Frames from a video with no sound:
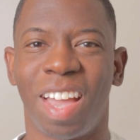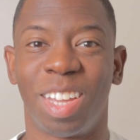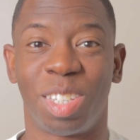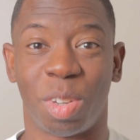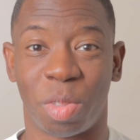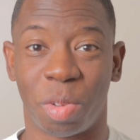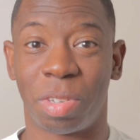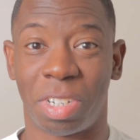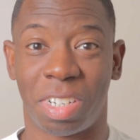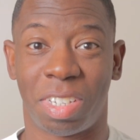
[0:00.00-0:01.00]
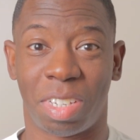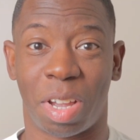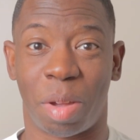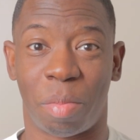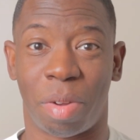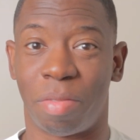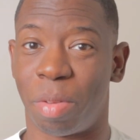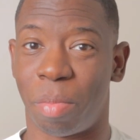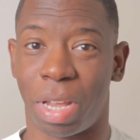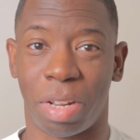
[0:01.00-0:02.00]
So those are just some of the
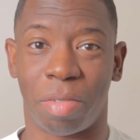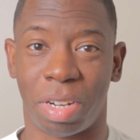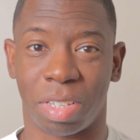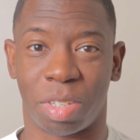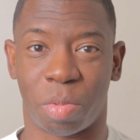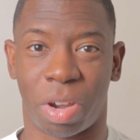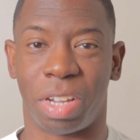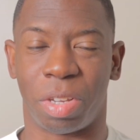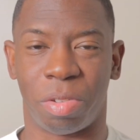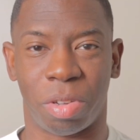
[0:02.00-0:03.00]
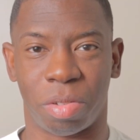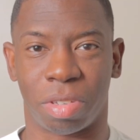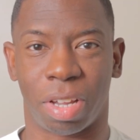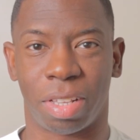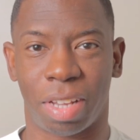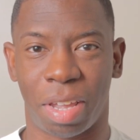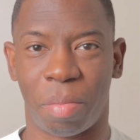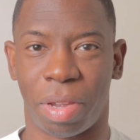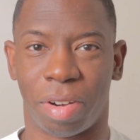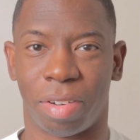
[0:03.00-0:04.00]
many reasons why you use a light
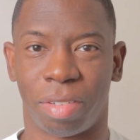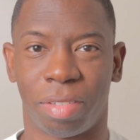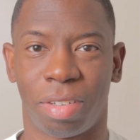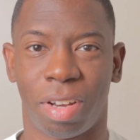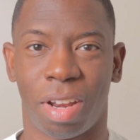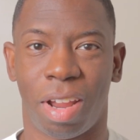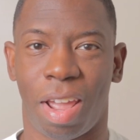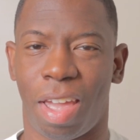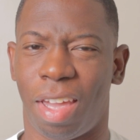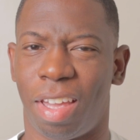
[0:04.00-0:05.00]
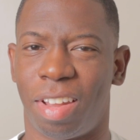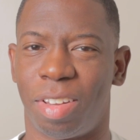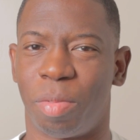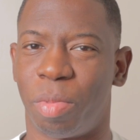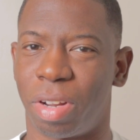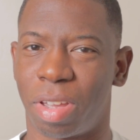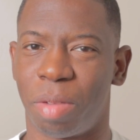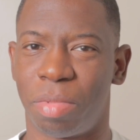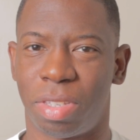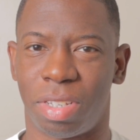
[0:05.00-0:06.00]
meter. And when it
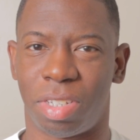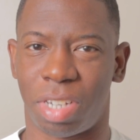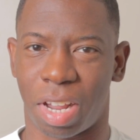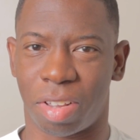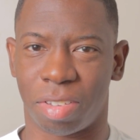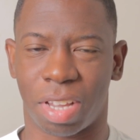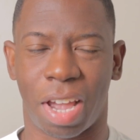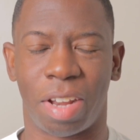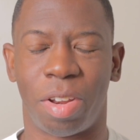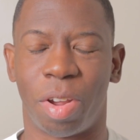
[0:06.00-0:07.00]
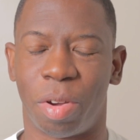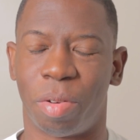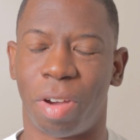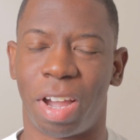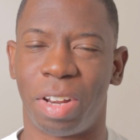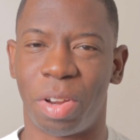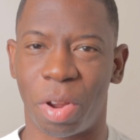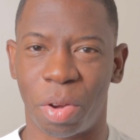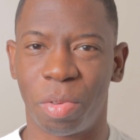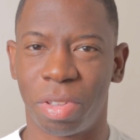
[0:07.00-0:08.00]
comes to gels, I know
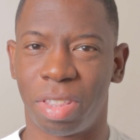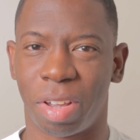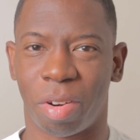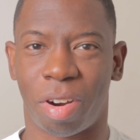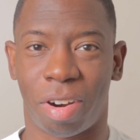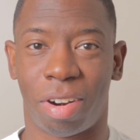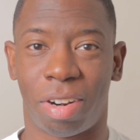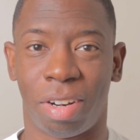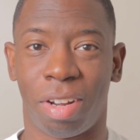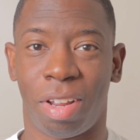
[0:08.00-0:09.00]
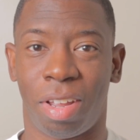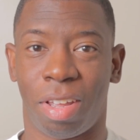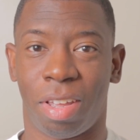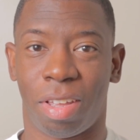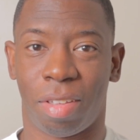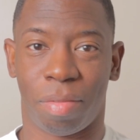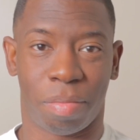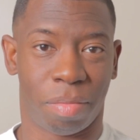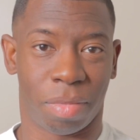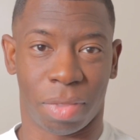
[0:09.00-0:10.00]
that there are
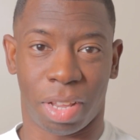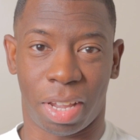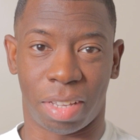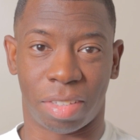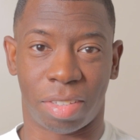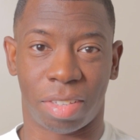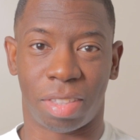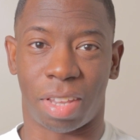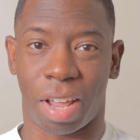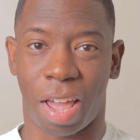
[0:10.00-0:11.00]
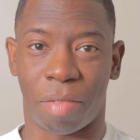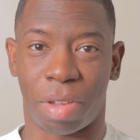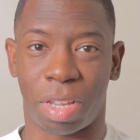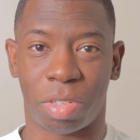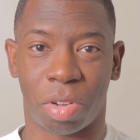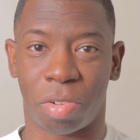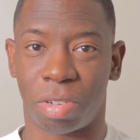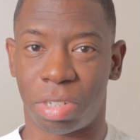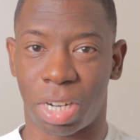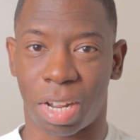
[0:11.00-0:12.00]
lights that have
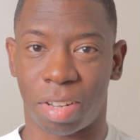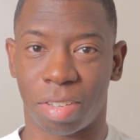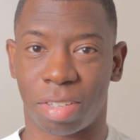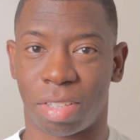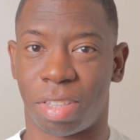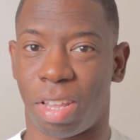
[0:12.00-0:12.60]
internal gels.